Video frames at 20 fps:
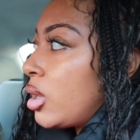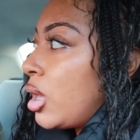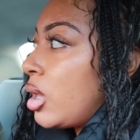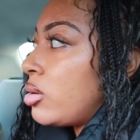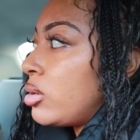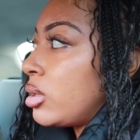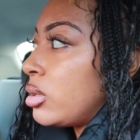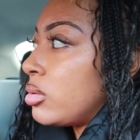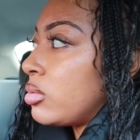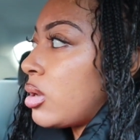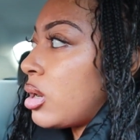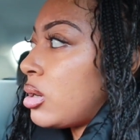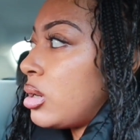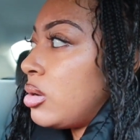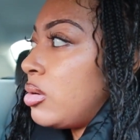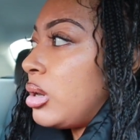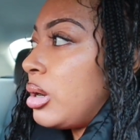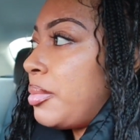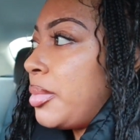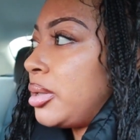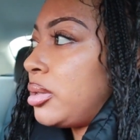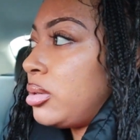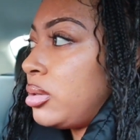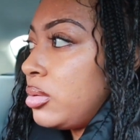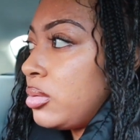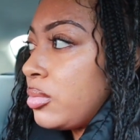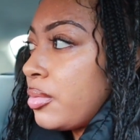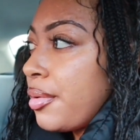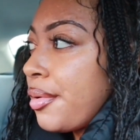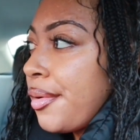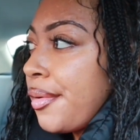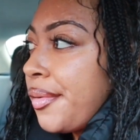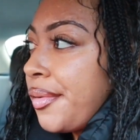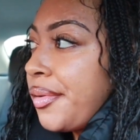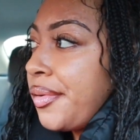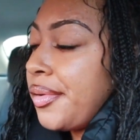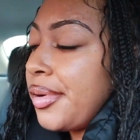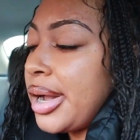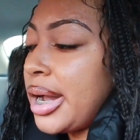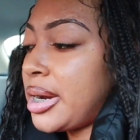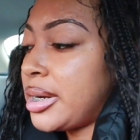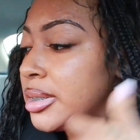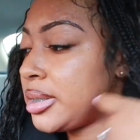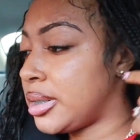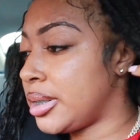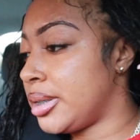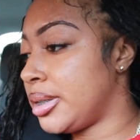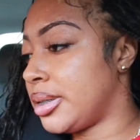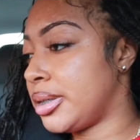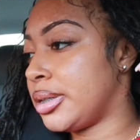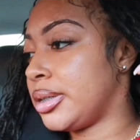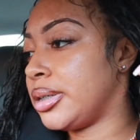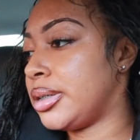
I don't know. I don't know what I'm about to do, honestly.